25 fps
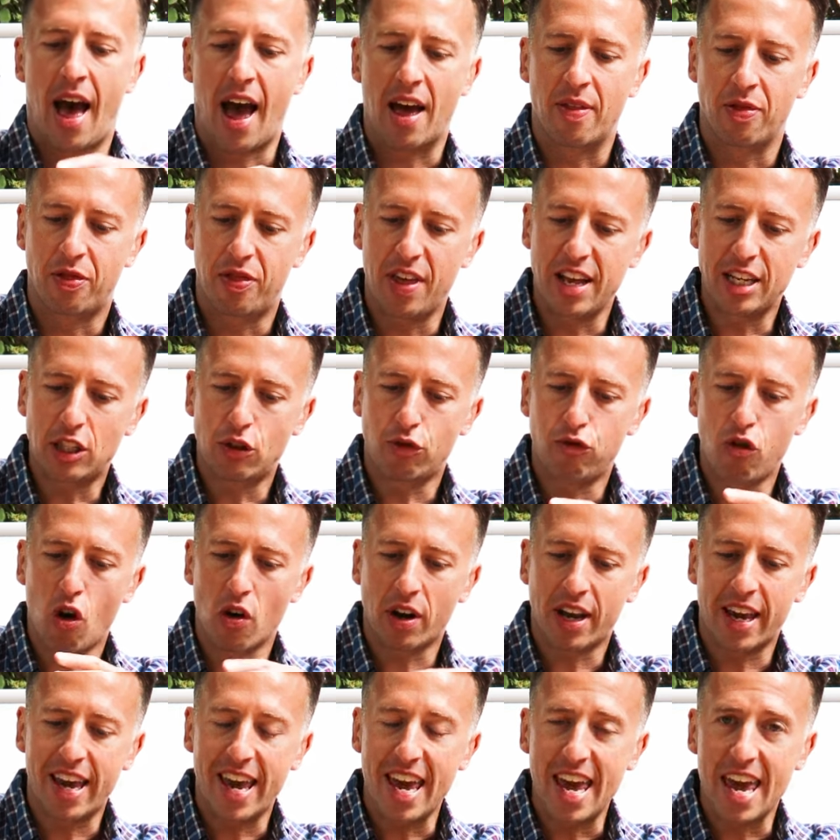And this
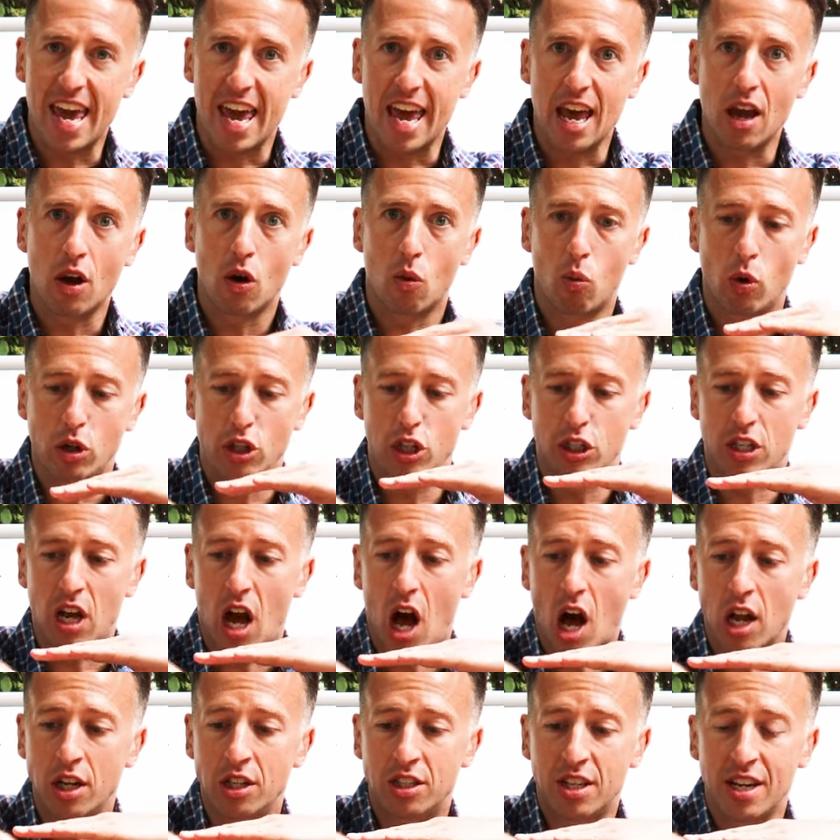rock here, which is
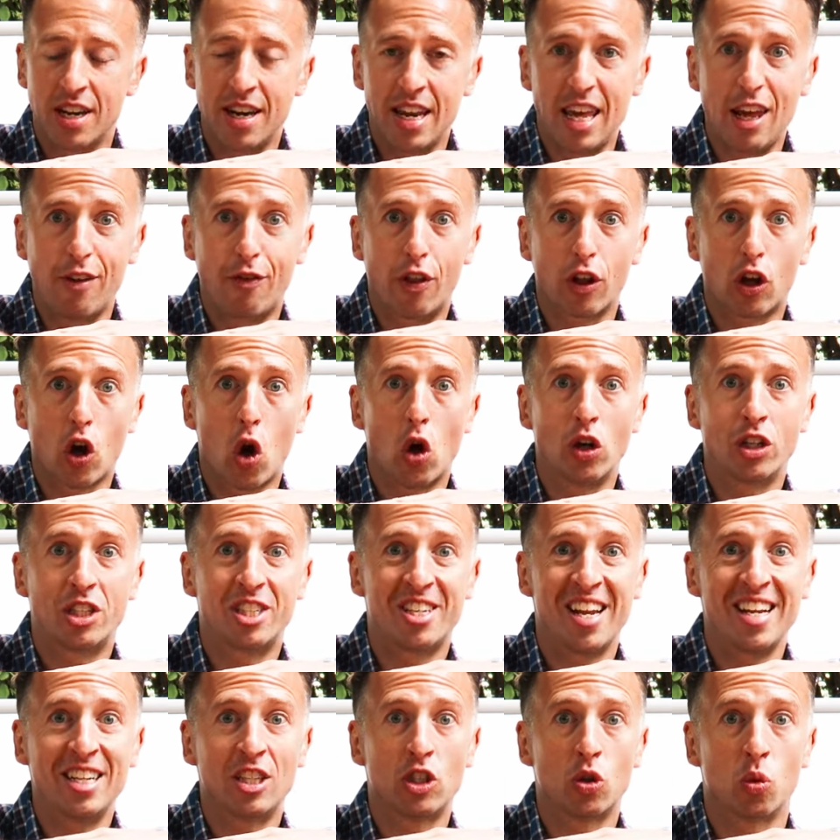underneath the
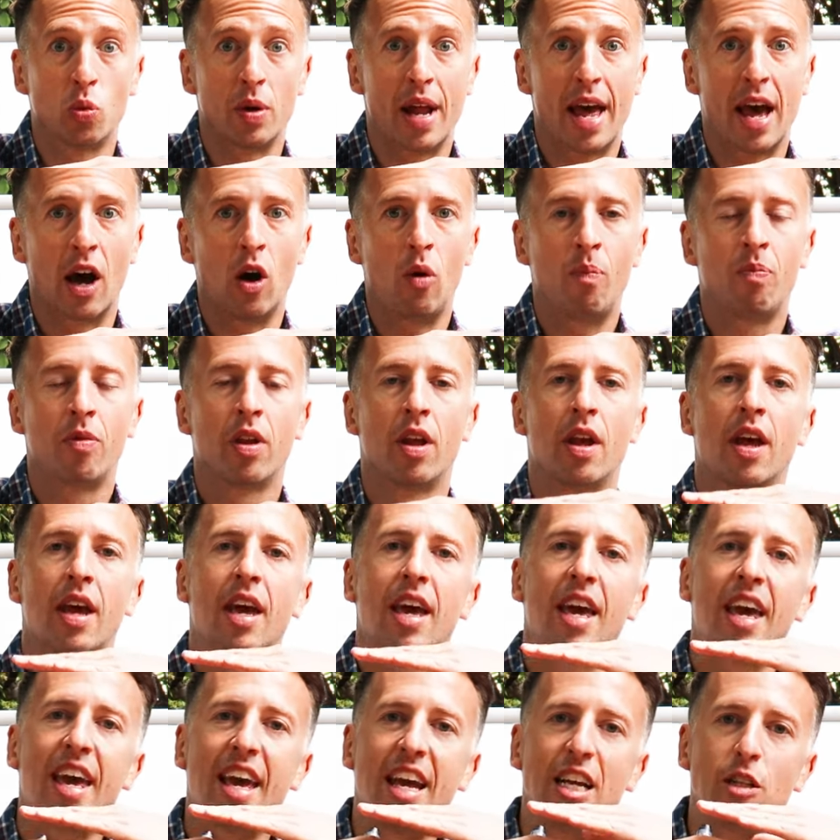continental now,
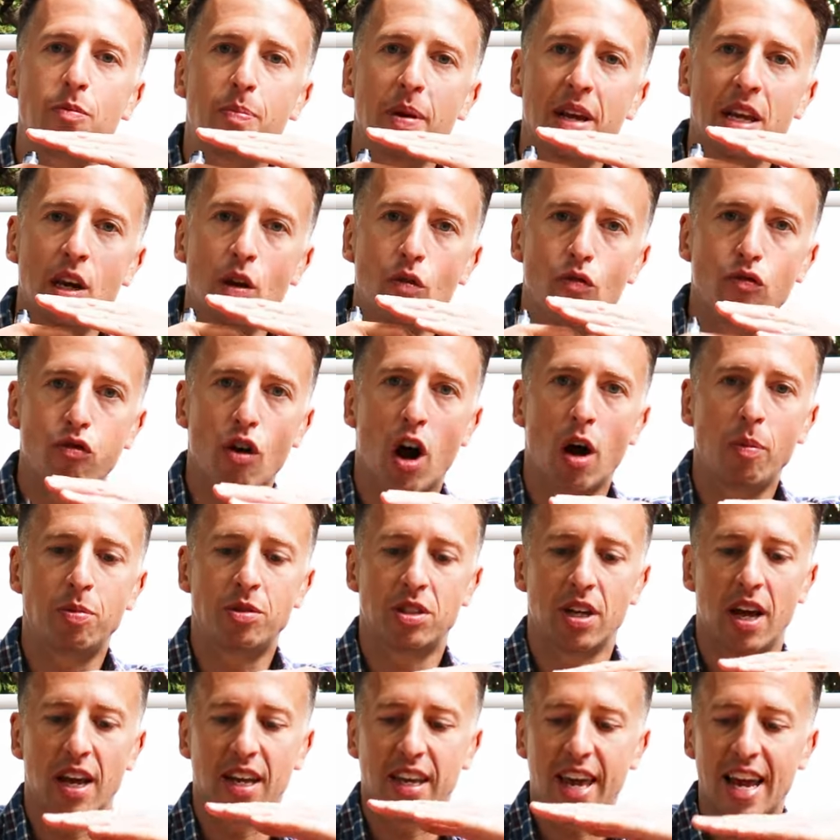is being
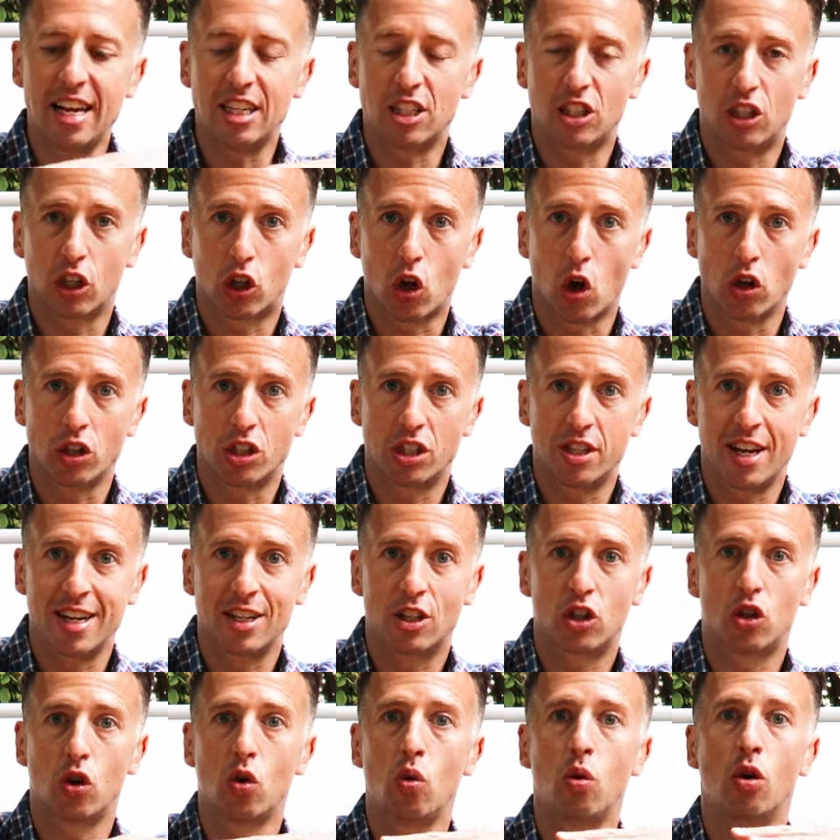rubbed against a
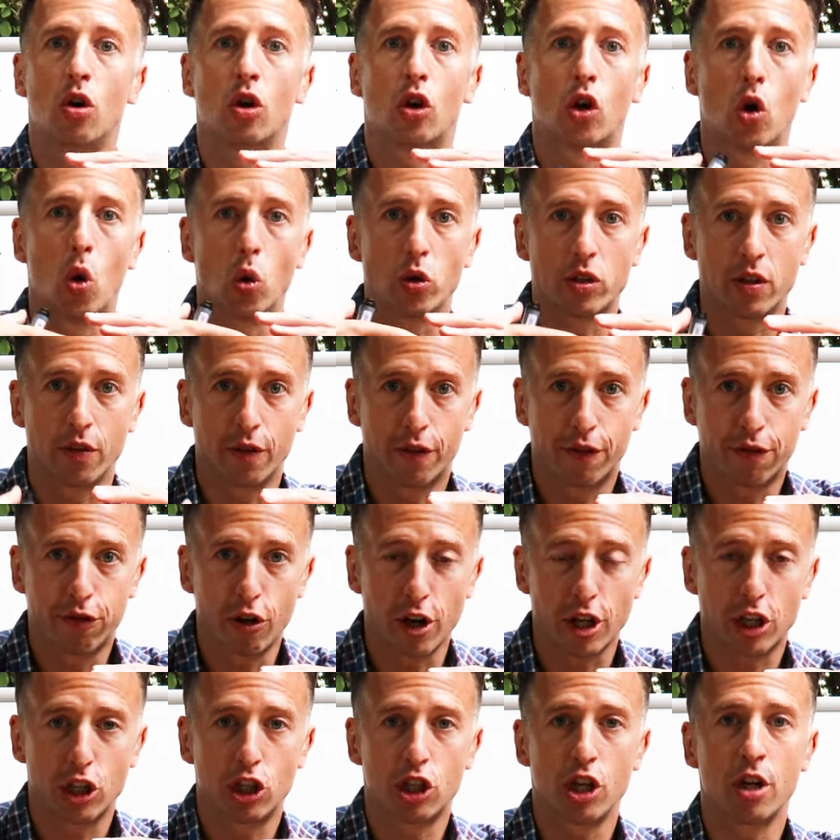continental, causing
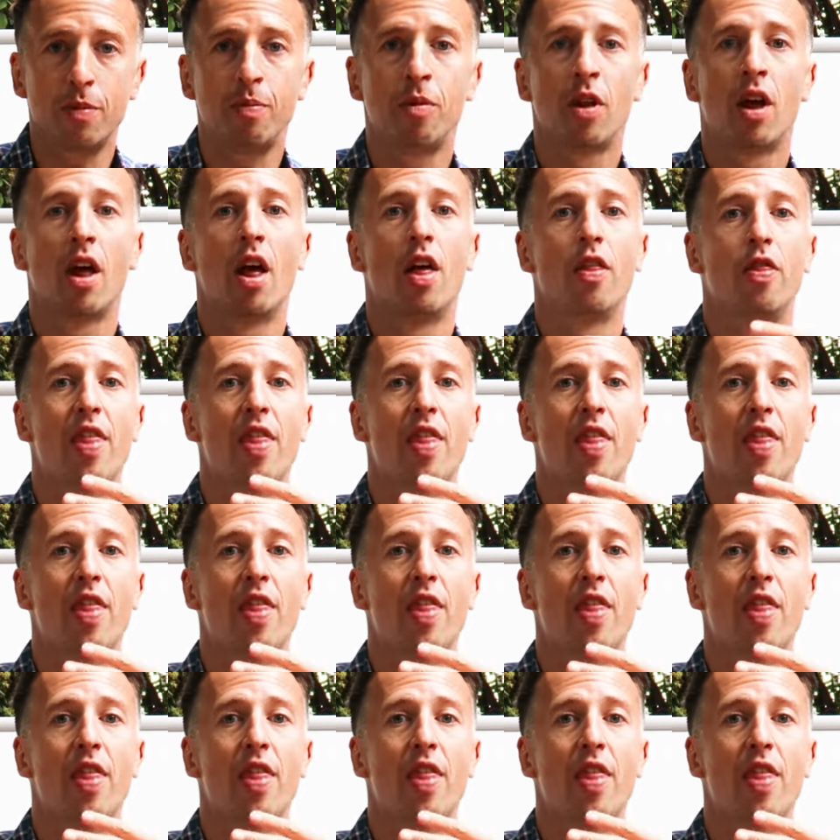friction.